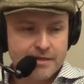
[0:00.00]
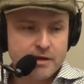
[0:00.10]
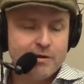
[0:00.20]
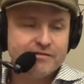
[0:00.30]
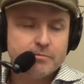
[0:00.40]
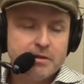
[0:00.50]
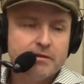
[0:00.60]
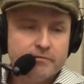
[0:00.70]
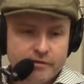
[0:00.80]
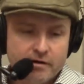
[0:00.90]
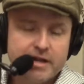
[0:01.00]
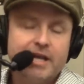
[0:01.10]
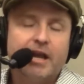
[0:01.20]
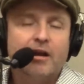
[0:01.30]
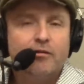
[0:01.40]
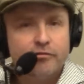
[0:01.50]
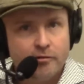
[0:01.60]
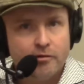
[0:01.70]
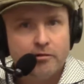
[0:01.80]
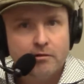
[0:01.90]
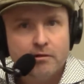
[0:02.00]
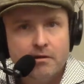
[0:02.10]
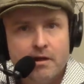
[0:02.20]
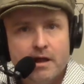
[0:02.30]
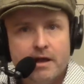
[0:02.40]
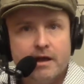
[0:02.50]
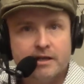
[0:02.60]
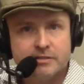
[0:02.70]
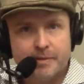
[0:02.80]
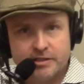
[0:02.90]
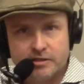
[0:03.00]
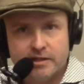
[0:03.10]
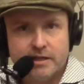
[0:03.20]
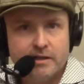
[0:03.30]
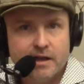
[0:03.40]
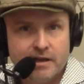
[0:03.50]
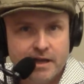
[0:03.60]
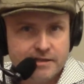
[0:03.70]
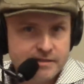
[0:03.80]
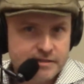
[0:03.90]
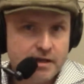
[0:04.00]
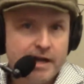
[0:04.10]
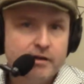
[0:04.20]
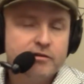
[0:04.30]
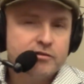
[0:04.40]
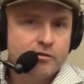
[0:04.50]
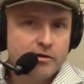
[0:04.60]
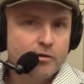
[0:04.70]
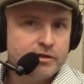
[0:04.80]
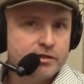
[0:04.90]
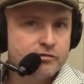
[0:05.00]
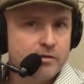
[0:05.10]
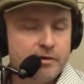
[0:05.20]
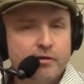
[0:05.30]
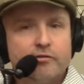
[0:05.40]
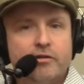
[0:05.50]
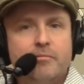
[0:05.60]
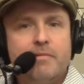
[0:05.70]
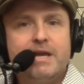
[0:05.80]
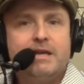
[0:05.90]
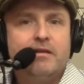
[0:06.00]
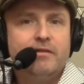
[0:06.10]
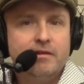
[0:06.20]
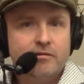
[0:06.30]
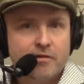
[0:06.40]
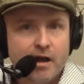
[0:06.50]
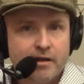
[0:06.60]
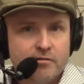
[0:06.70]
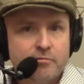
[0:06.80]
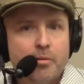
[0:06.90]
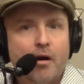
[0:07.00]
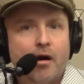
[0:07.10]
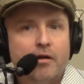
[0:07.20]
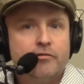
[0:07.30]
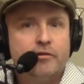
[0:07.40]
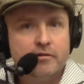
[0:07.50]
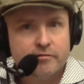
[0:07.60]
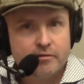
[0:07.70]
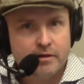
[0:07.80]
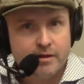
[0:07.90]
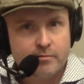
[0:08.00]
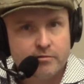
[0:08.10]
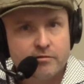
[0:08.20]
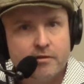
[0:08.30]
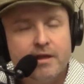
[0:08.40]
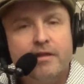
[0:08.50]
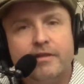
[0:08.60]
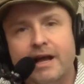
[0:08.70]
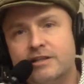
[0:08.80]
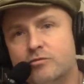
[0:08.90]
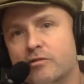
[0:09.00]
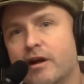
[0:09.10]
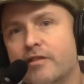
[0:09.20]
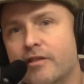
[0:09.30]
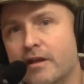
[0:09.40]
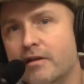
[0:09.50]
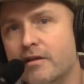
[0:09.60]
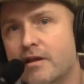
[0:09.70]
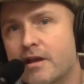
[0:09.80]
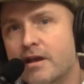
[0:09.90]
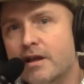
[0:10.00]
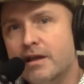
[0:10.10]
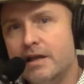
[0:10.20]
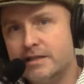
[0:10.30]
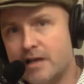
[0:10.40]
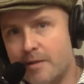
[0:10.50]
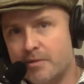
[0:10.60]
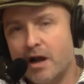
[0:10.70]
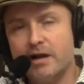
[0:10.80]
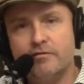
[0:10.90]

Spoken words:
think we have to be very careful, especially as designers or distributors, in making these kinds of positive claims. That's where I think I'm kind